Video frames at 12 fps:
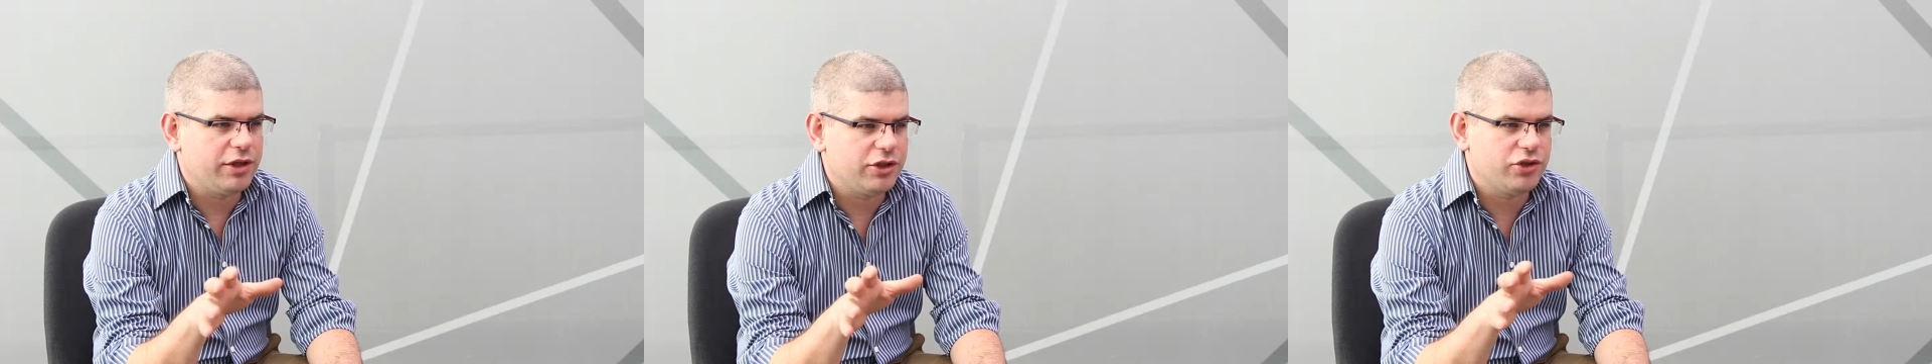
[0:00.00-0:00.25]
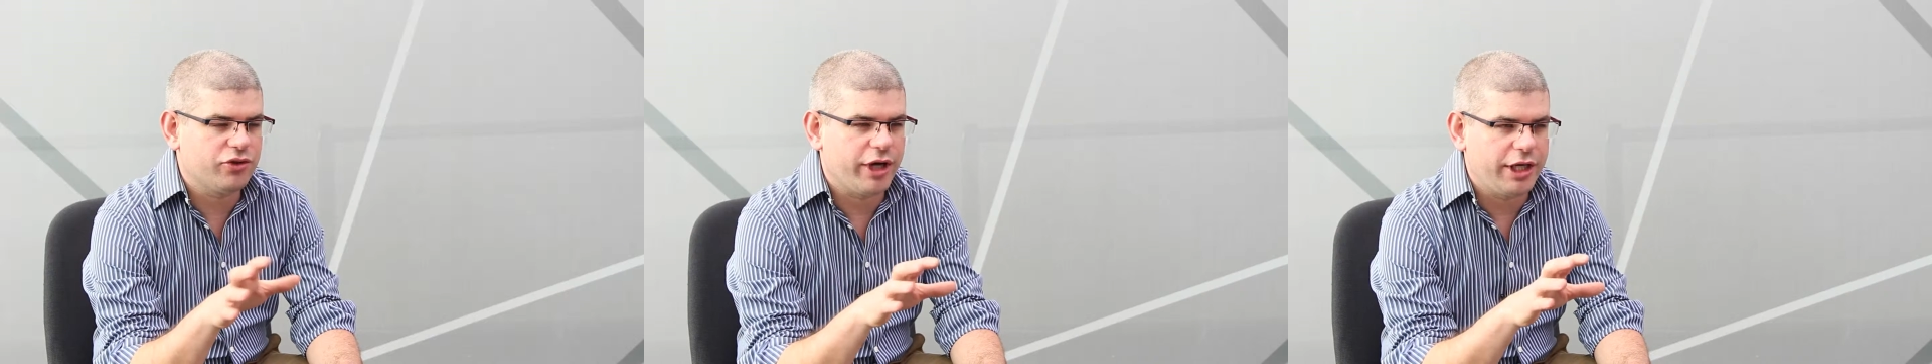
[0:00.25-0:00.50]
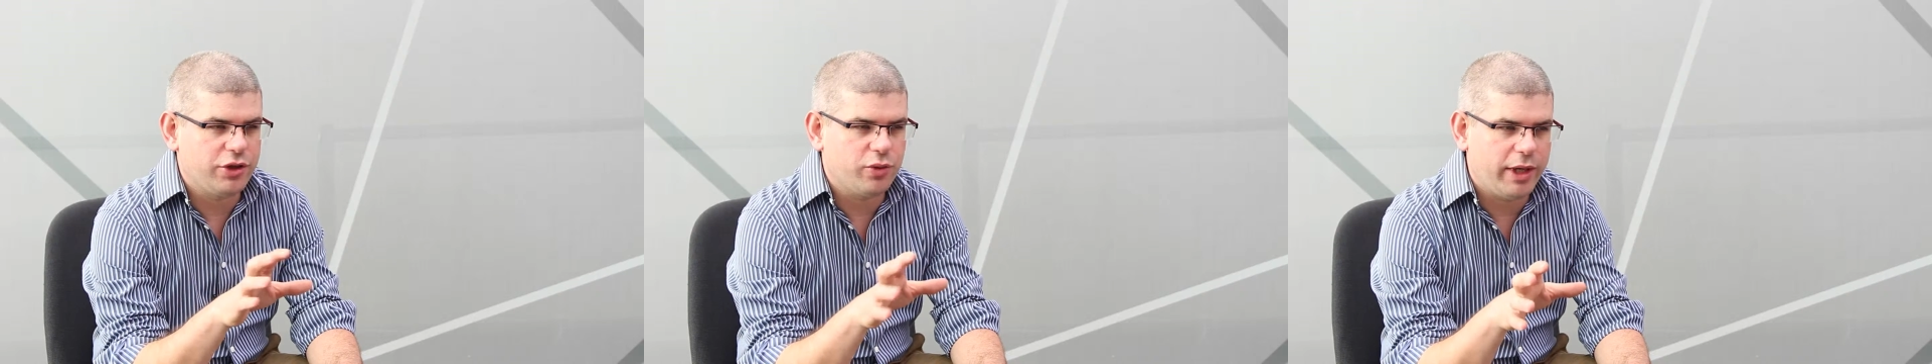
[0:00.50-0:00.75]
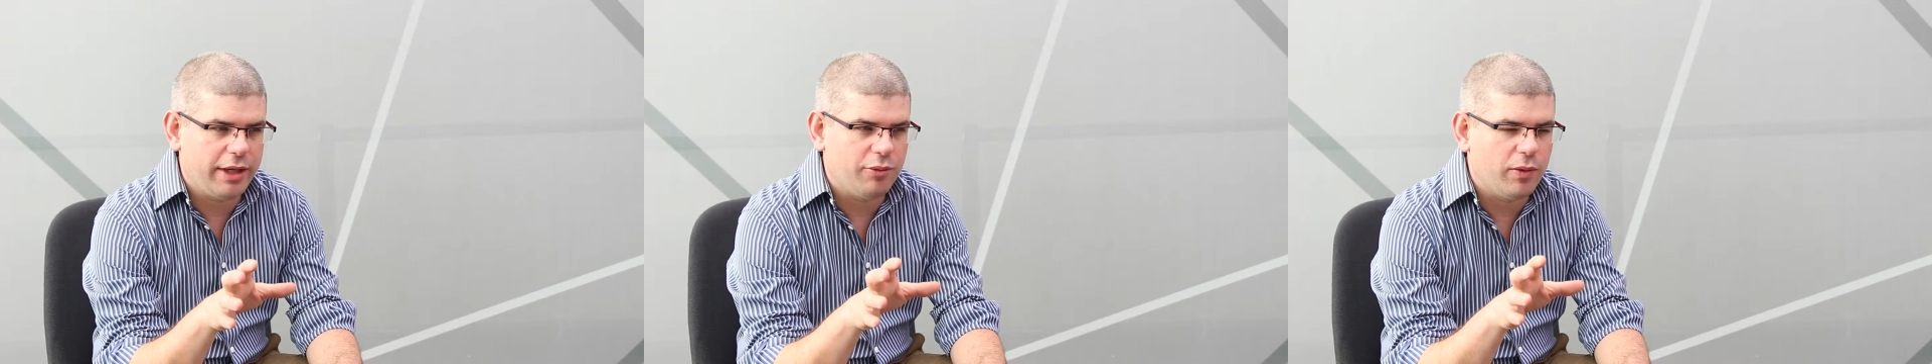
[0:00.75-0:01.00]
in a strange
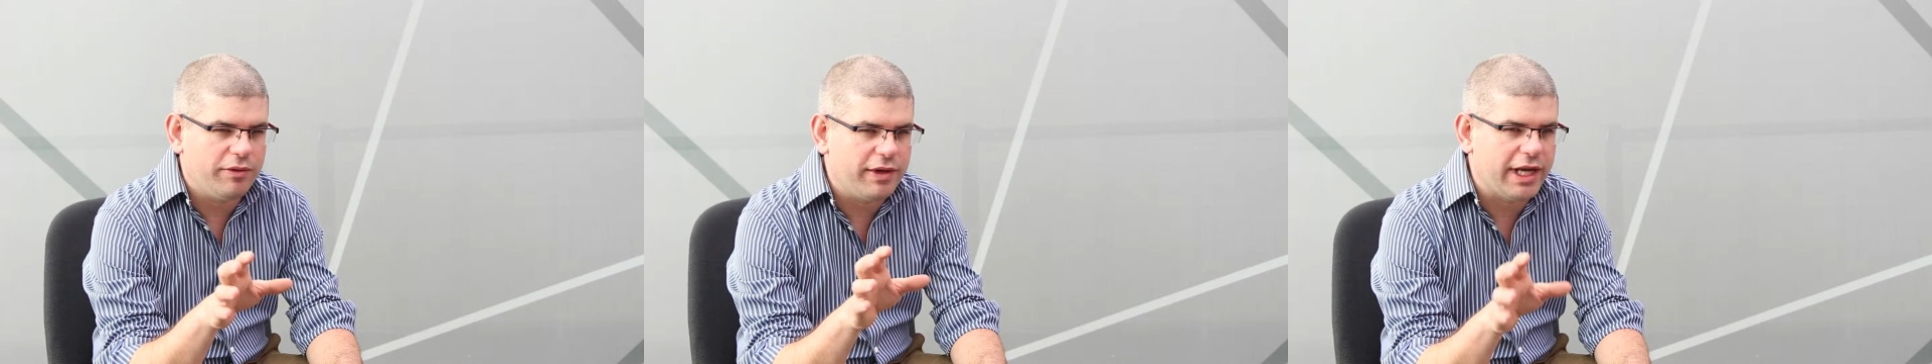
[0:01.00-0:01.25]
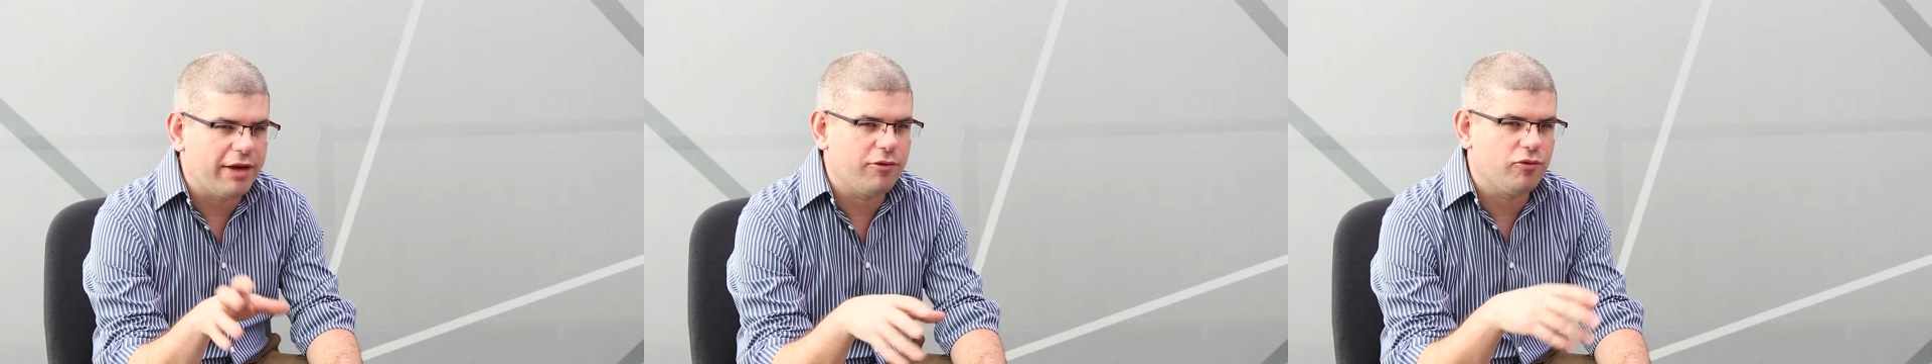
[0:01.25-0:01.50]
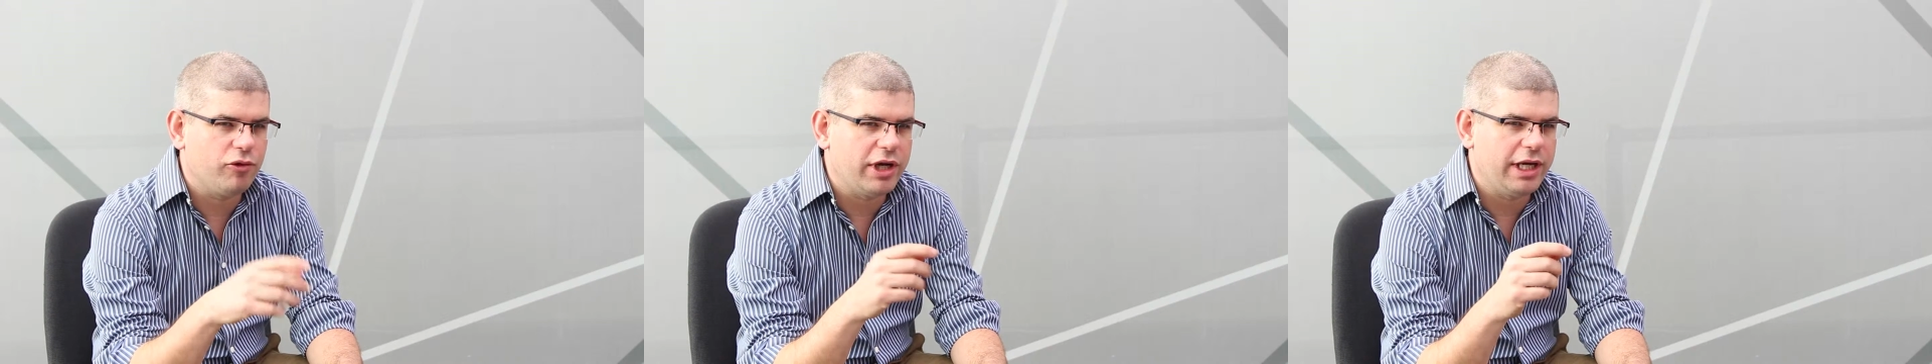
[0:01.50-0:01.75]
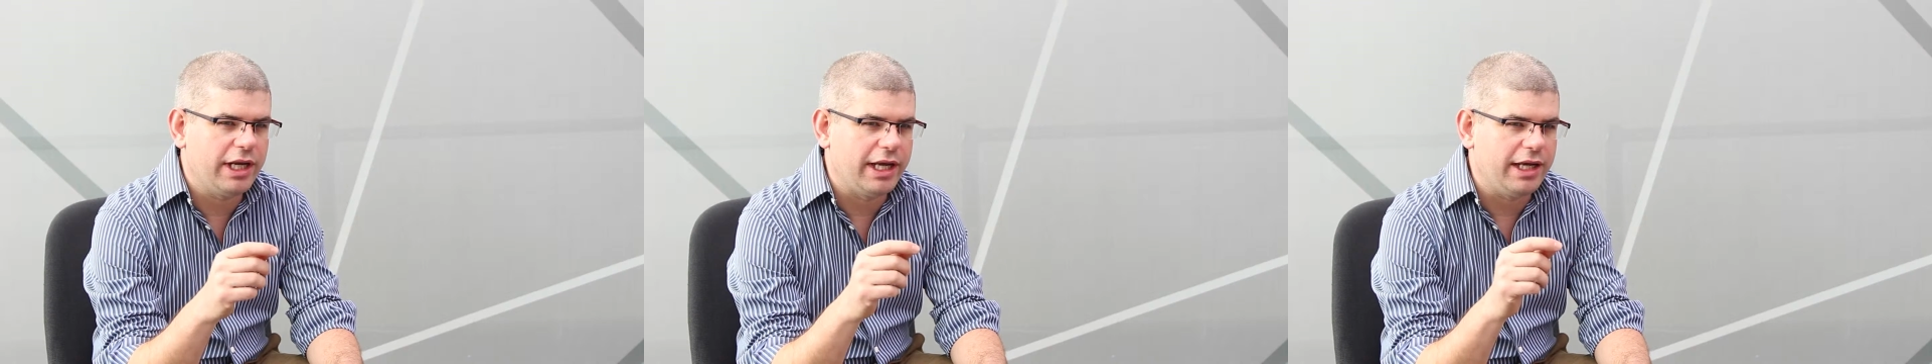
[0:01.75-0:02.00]
way, but we've never
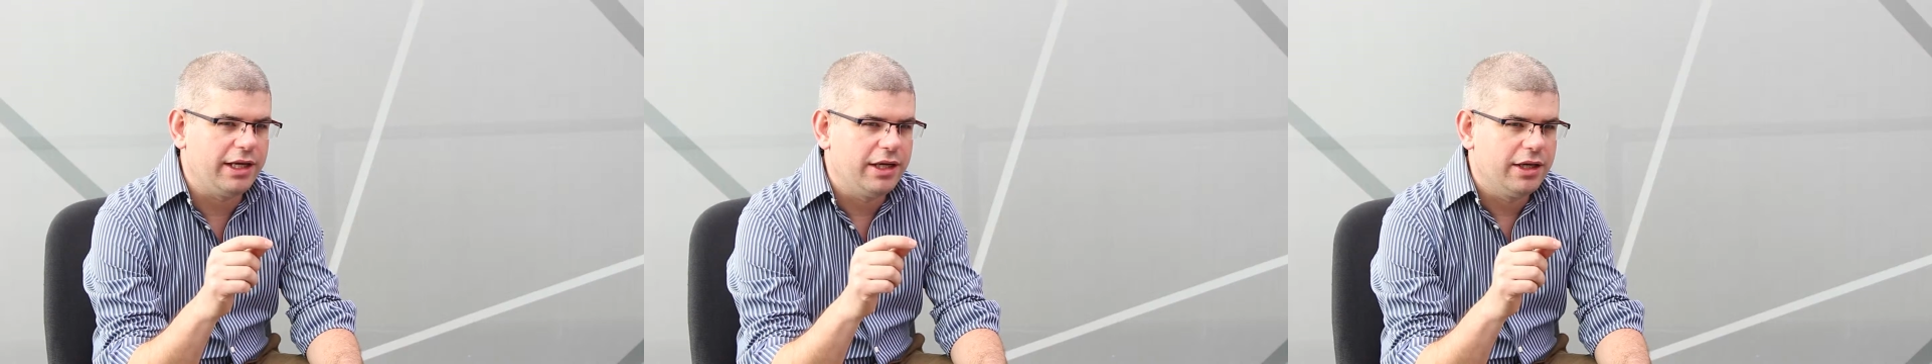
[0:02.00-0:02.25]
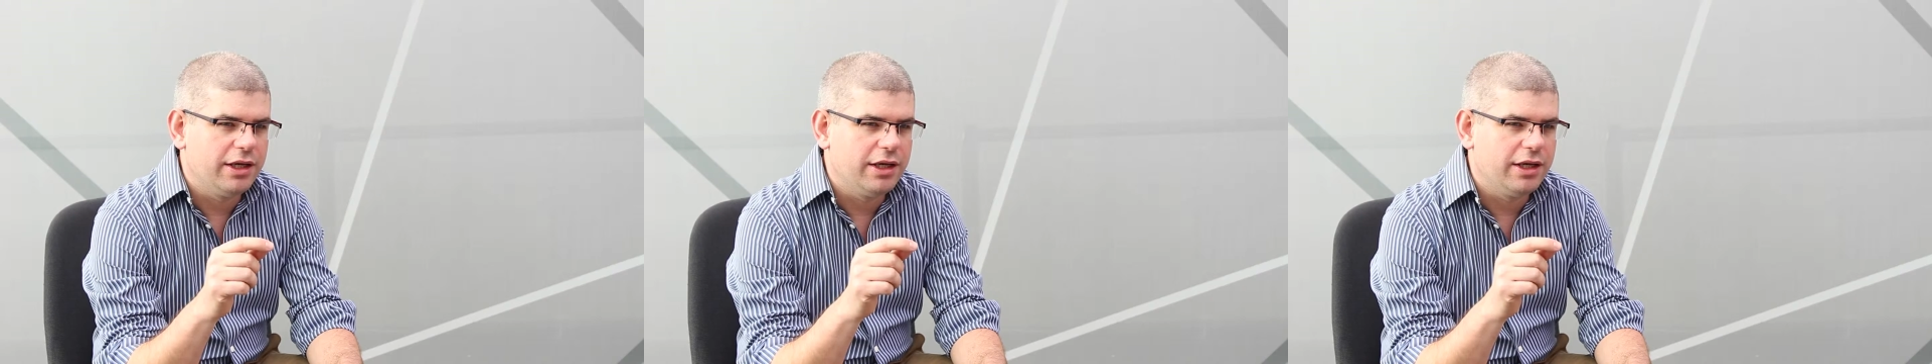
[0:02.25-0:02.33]
really